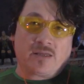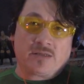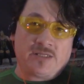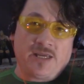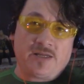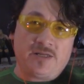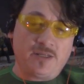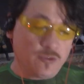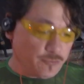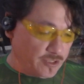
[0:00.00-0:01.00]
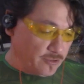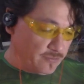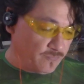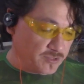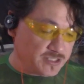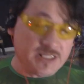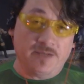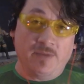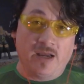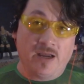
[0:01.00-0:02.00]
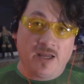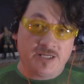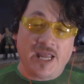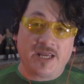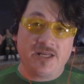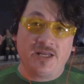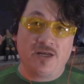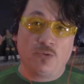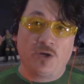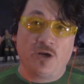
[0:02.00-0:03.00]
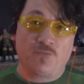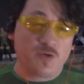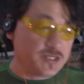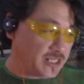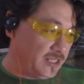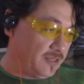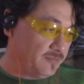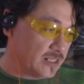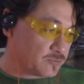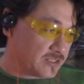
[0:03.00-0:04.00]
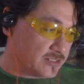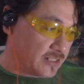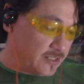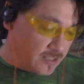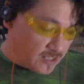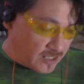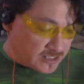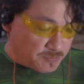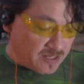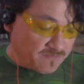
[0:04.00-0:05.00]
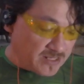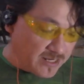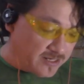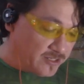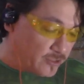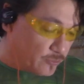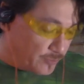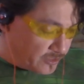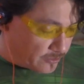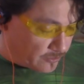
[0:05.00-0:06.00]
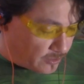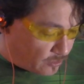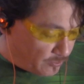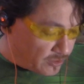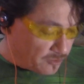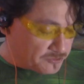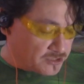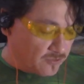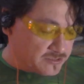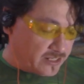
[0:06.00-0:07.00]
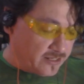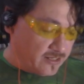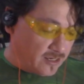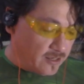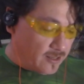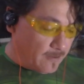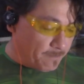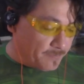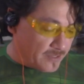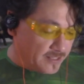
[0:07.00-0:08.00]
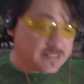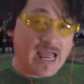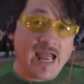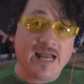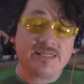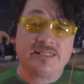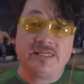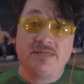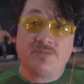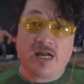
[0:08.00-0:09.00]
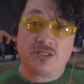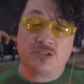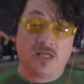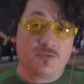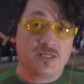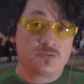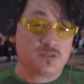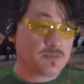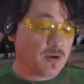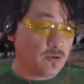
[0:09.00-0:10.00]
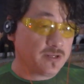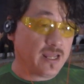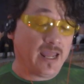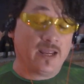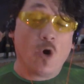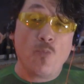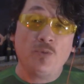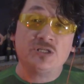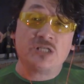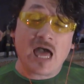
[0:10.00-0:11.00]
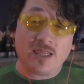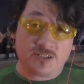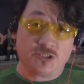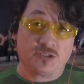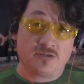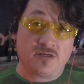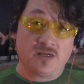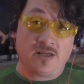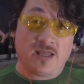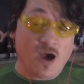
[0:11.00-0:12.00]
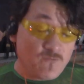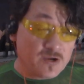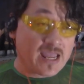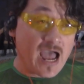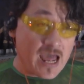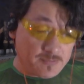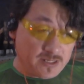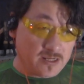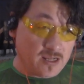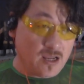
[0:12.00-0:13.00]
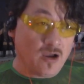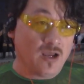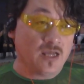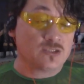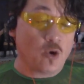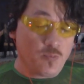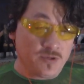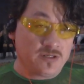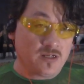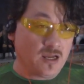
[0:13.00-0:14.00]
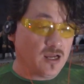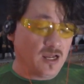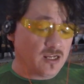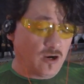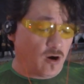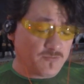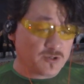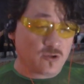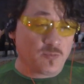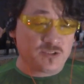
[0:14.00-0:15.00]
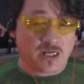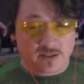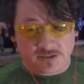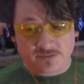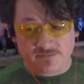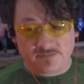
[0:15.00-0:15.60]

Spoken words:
Taking it in the rear for the team. Taking it in the rear for the team, that's what they say. And speaking of taking it in the rear, we got ourselves a tag team match. Now this was apparently a open challenge. Alpha Academy has offered an open challenge.